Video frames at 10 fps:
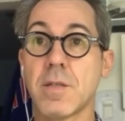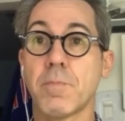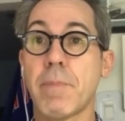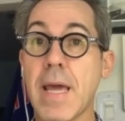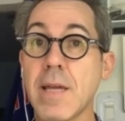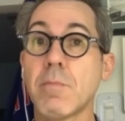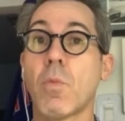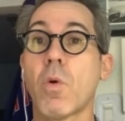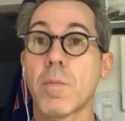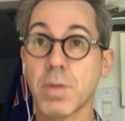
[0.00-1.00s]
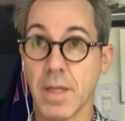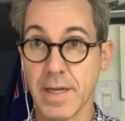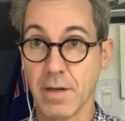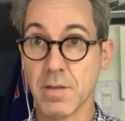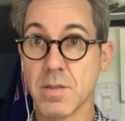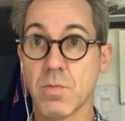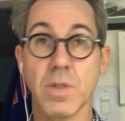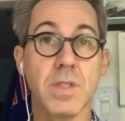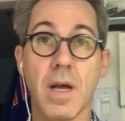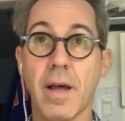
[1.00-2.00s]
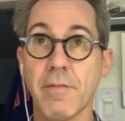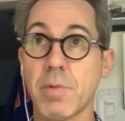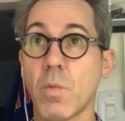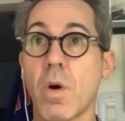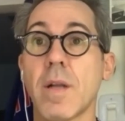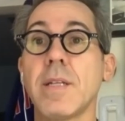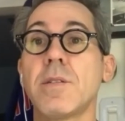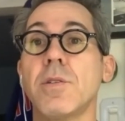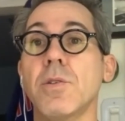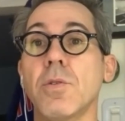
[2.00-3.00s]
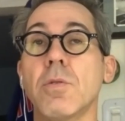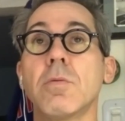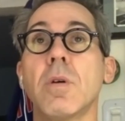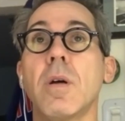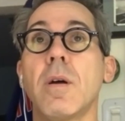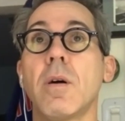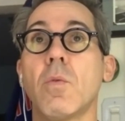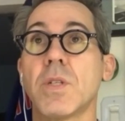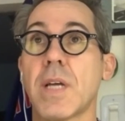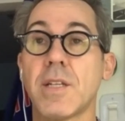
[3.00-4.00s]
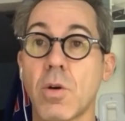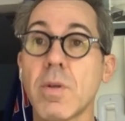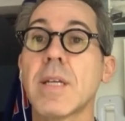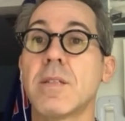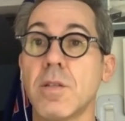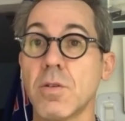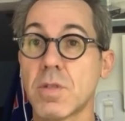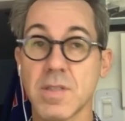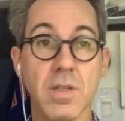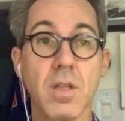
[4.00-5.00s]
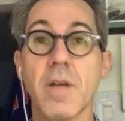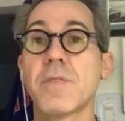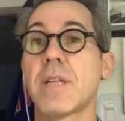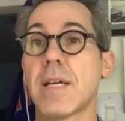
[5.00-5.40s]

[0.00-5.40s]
for me to paint more players, which I've been wanting to do, which I don't get to do because the